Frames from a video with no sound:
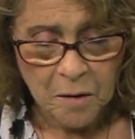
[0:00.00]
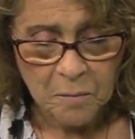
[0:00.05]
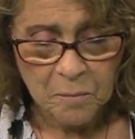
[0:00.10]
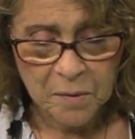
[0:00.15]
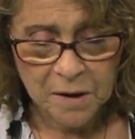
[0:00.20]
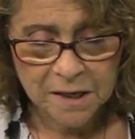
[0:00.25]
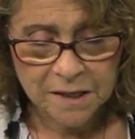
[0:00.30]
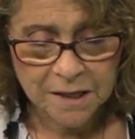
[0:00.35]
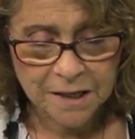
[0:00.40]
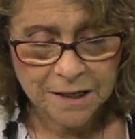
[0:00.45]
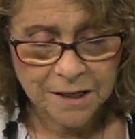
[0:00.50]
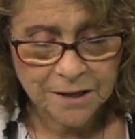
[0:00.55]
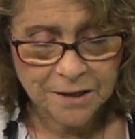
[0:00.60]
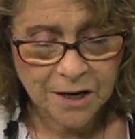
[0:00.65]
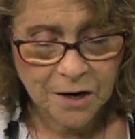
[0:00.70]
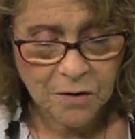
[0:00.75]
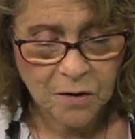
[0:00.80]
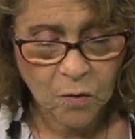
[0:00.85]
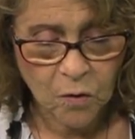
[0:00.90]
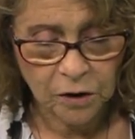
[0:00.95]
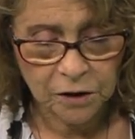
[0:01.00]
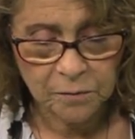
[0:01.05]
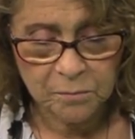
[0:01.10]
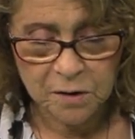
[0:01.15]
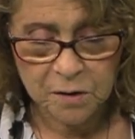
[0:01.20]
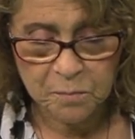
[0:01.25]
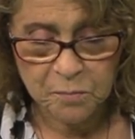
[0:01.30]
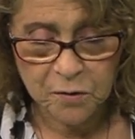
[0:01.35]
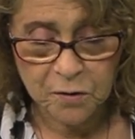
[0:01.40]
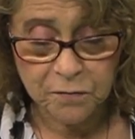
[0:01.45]
But, you know,
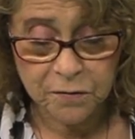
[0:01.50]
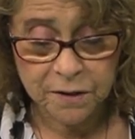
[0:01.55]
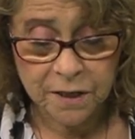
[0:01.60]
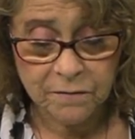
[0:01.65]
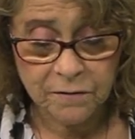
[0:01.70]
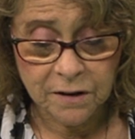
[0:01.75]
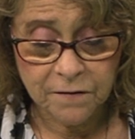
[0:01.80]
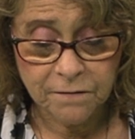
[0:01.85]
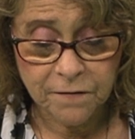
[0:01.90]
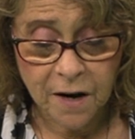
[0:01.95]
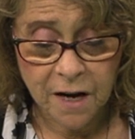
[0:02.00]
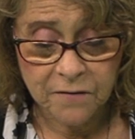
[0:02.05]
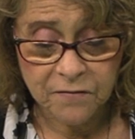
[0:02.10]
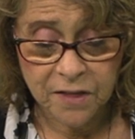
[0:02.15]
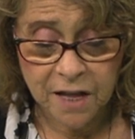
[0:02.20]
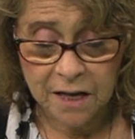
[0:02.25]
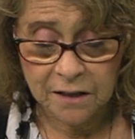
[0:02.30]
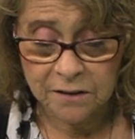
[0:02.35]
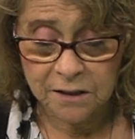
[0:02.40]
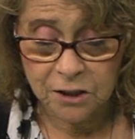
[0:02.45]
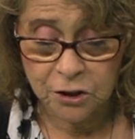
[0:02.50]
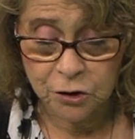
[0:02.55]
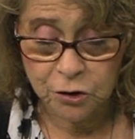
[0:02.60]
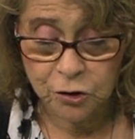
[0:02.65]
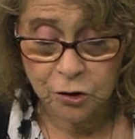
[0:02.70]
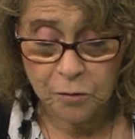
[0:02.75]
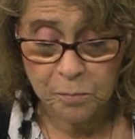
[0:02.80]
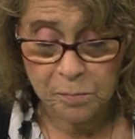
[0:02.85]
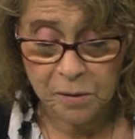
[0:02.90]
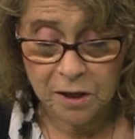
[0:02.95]
Alderman approved seventy-five thousand dollars in
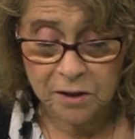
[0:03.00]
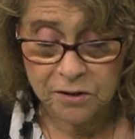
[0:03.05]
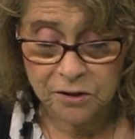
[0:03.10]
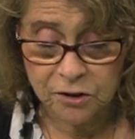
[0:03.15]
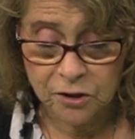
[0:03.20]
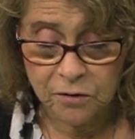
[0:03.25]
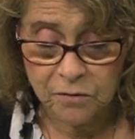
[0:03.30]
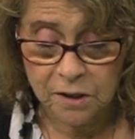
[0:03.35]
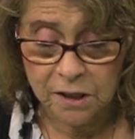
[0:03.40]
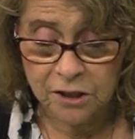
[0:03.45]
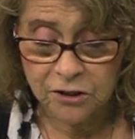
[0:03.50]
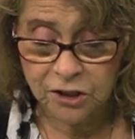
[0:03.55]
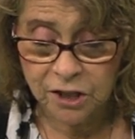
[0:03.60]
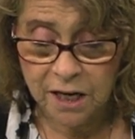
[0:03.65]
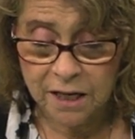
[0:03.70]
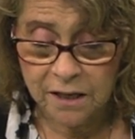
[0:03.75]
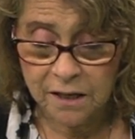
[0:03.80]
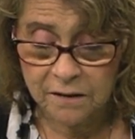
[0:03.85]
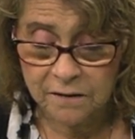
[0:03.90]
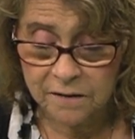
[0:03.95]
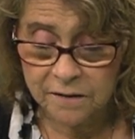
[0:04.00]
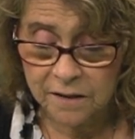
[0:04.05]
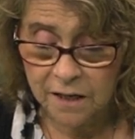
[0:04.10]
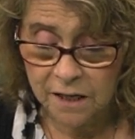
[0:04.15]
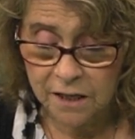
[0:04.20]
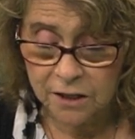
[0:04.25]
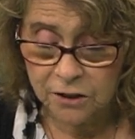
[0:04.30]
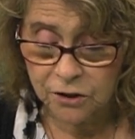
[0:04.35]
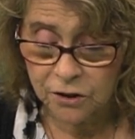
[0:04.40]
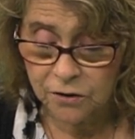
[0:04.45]
surplus to initiate a
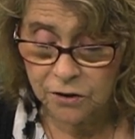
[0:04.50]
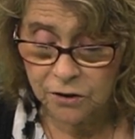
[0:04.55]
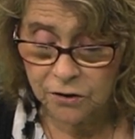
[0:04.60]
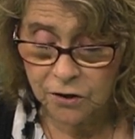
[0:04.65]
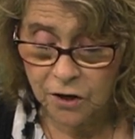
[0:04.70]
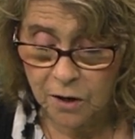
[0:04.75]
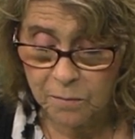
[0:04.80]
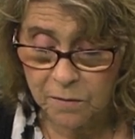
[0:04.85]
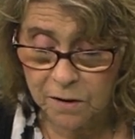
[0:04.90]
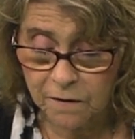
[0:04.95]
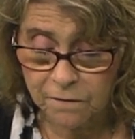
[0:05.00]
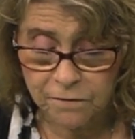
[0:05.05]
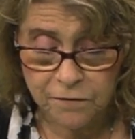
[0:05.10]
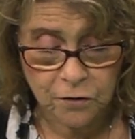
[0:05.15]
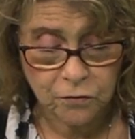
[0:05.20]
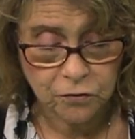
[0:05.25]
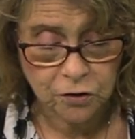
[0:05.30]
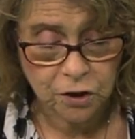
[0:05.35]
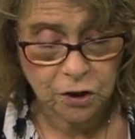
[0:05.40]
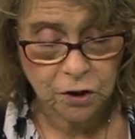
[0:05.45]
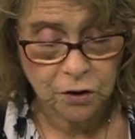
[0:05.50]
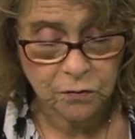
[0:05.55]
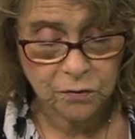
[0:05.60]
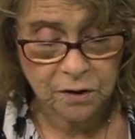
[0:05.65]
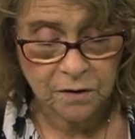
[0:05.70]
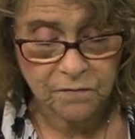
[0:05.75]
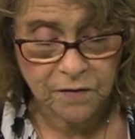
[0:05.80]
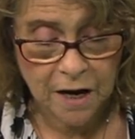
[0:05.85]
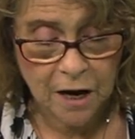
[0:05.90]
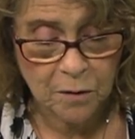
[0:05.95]
study to determine the future use
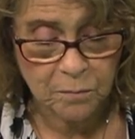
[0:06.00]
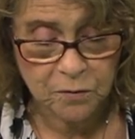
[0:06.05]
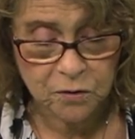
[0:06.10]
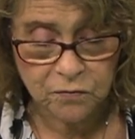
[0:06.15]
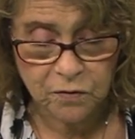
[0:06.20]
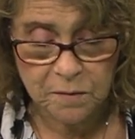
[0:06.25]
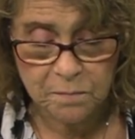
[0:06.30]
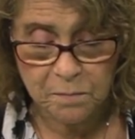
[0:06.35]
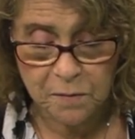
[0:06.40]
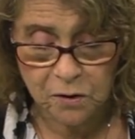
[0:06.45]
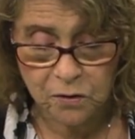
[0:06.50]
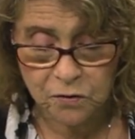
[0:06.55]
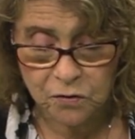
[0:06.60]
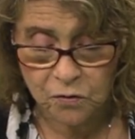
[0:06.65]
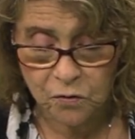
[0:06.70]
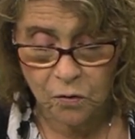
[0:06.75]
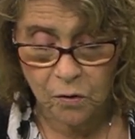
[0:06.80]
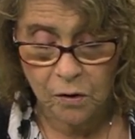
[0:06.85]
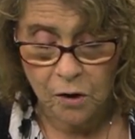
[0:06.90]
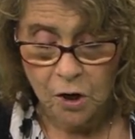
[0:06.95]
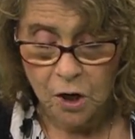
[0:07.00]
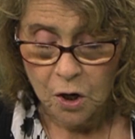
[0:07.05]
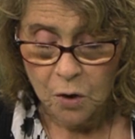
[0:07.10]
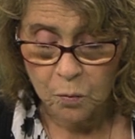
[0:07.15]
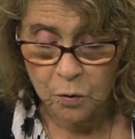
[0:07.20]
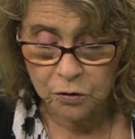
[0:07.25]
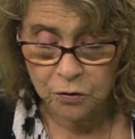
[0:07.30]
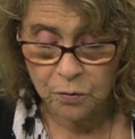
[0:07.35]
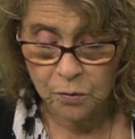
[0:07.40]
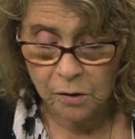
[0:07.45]
of Elm Street Middle School,
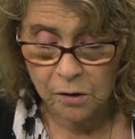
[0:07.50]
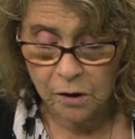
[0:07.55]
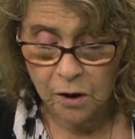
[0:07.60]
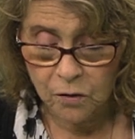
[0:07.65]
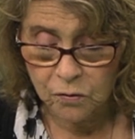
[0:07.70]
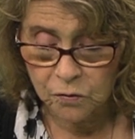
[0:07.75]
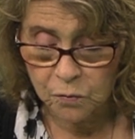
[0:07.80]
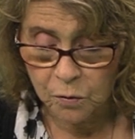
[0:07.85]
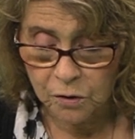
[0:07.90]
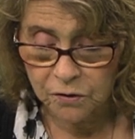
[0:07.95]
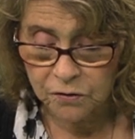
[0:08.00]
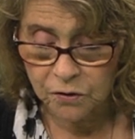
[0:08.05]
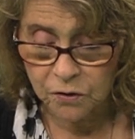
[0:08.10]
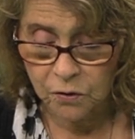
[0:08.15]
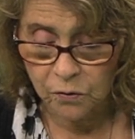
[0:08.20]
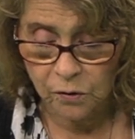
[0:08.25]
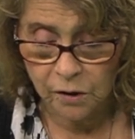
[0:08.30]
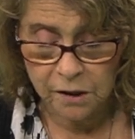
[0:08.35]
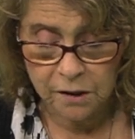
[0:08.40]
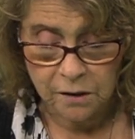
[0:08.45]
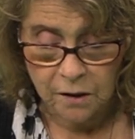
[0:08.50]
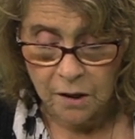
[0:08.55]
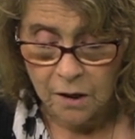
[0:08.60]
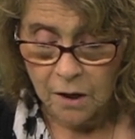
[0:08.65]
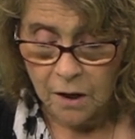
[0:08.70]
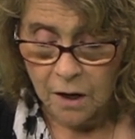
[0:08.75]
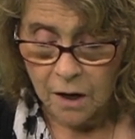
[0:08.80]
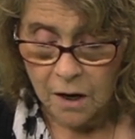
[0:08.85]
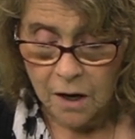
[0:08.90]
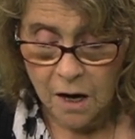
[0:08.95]
which will close once the new
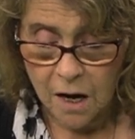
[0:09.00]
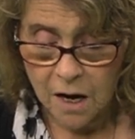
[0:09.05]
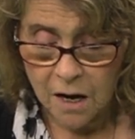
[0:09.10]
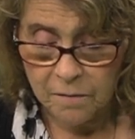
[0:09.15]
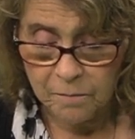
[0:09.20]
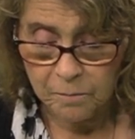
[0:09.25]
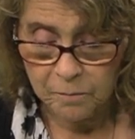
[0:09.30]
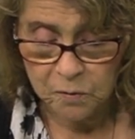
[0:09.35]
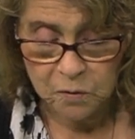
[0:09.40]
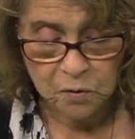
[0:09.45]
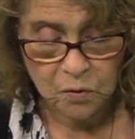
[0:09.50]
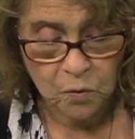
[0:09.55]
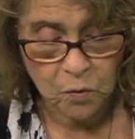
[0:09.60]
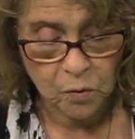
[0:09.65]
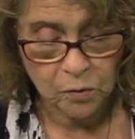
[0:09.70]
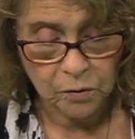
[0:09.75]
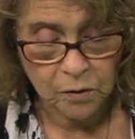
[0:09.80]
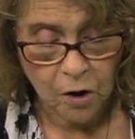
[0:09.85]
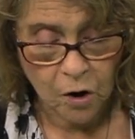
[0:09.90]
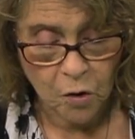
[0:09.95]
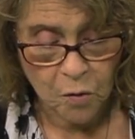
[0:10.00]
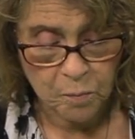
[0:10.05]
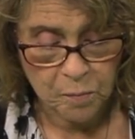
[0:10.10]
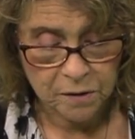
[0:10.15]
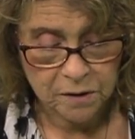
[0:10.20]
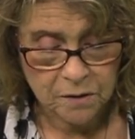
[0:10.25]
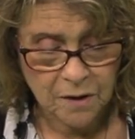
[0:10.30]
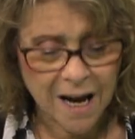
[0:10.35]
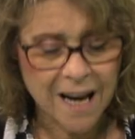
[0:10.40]
um, school opens.